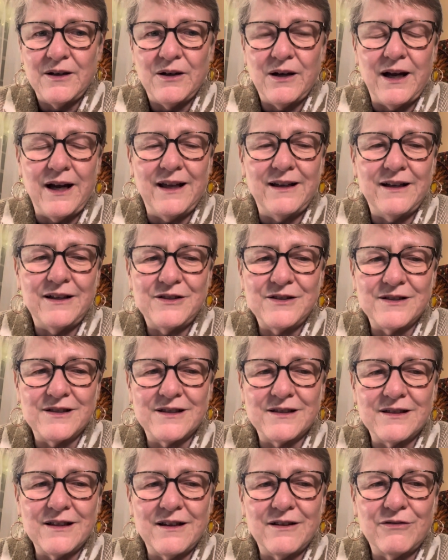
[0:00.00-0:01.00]
And it
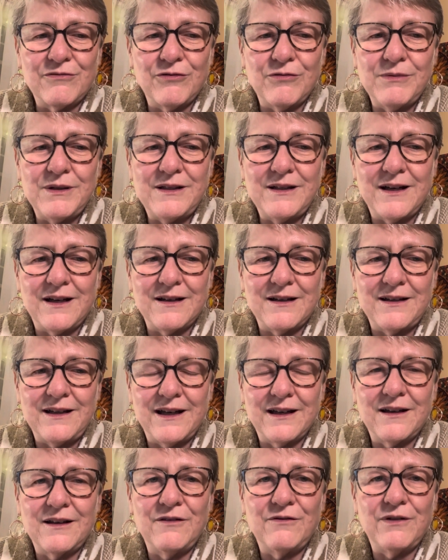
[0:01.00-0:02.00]
just threw me down a
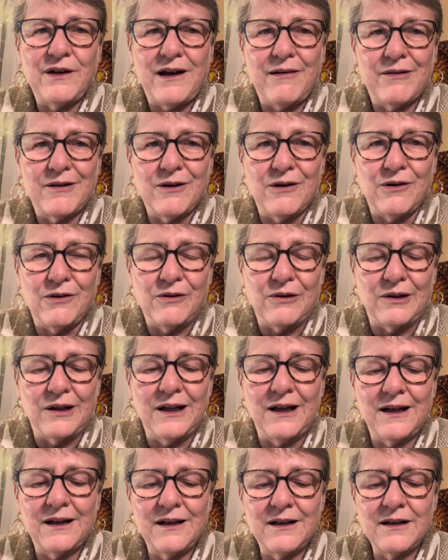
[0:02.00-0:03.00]
negative rabbit hole
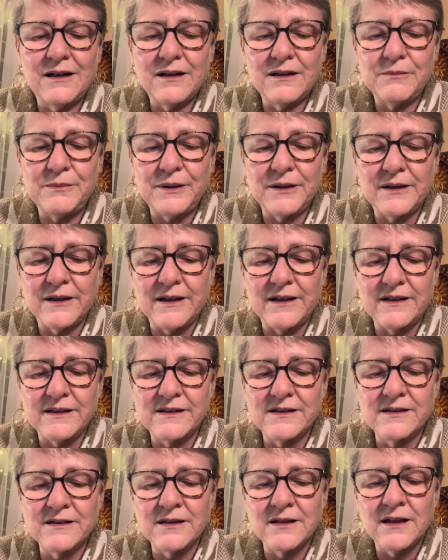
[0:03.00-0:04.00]

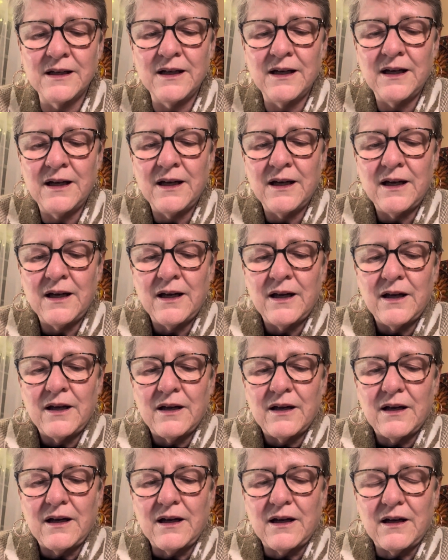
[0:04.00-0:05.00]
because,
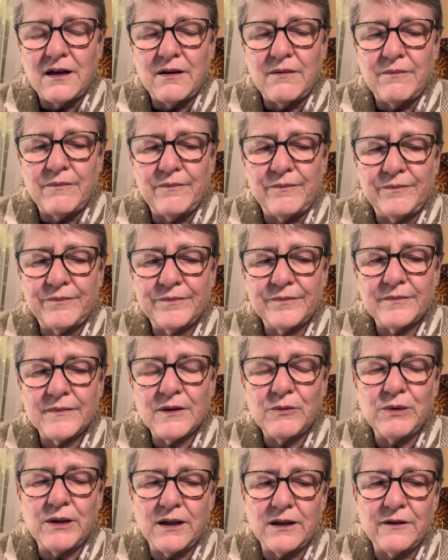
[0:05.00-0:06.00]
well,
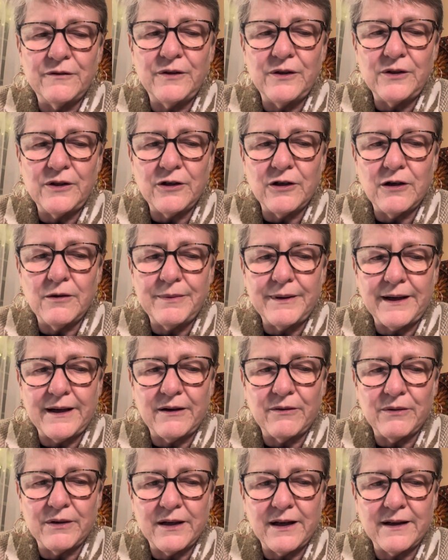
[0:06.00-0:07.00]
if you know
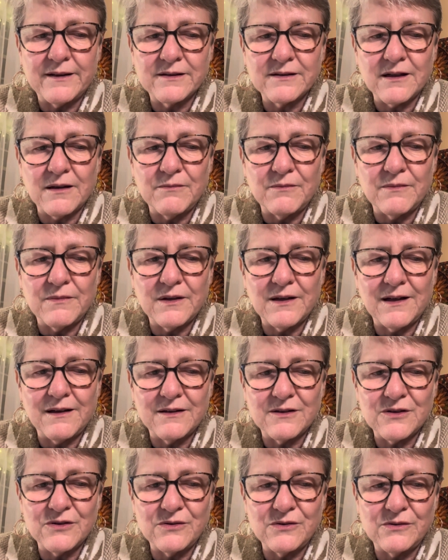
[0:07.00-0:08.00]
about what has come
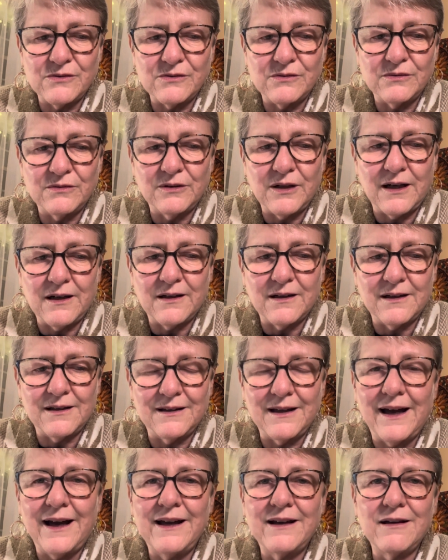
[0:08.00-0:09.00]
to
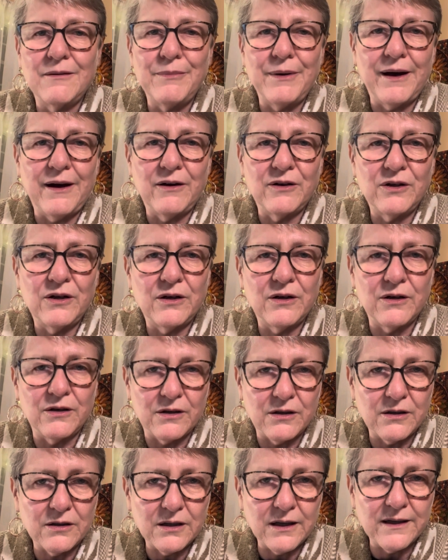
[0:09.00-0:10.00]
light about
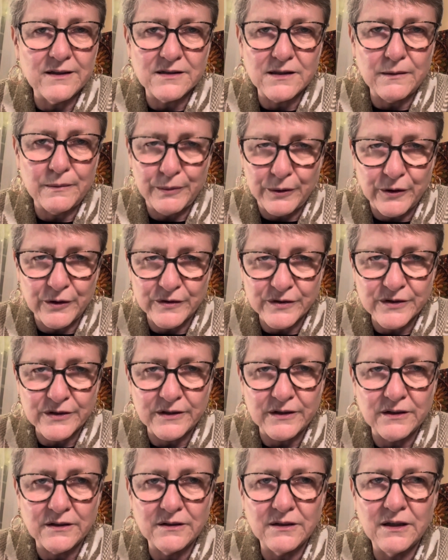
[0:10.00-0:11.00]
her as a
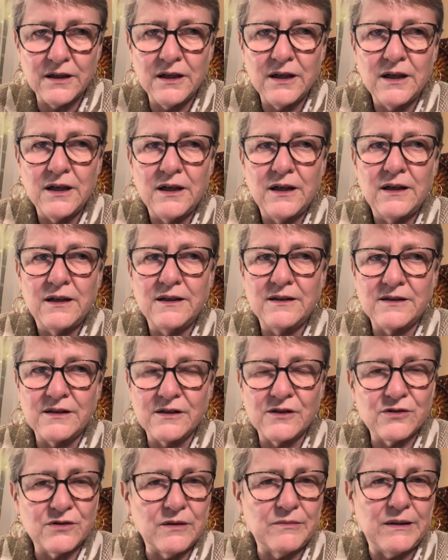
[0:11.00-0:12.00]
person, it's
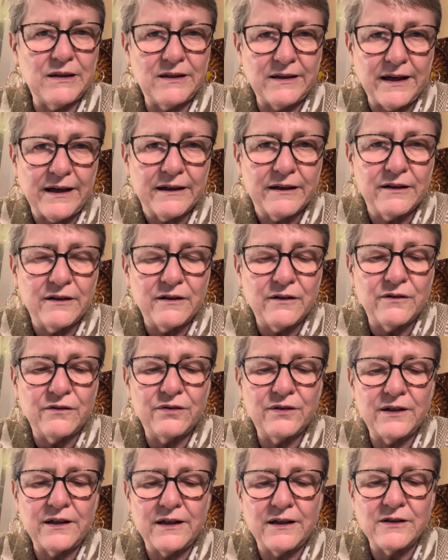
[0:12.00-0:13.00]
extremely negative
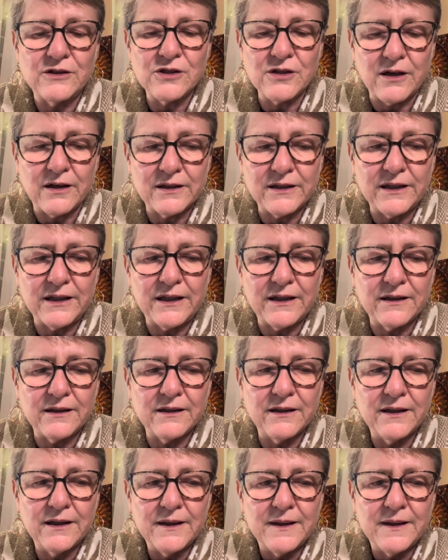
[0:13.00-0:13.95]
and shocking,